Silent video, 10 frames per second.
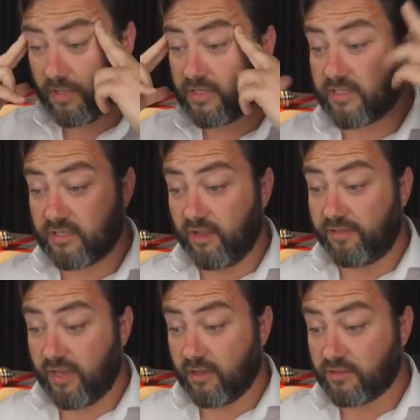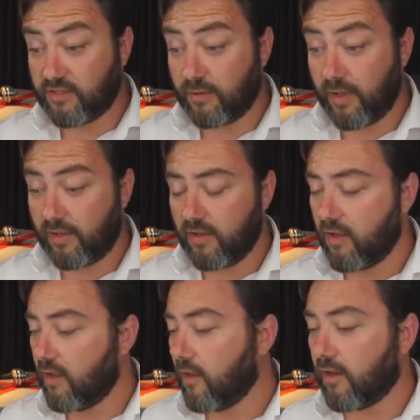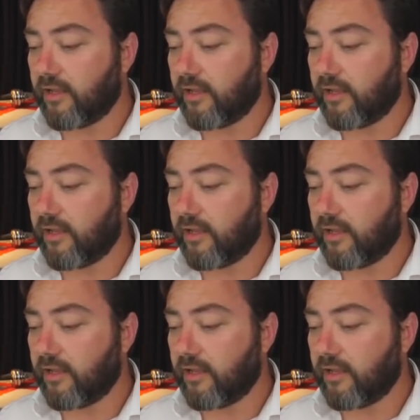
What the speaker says: there's nothing else to it. Like,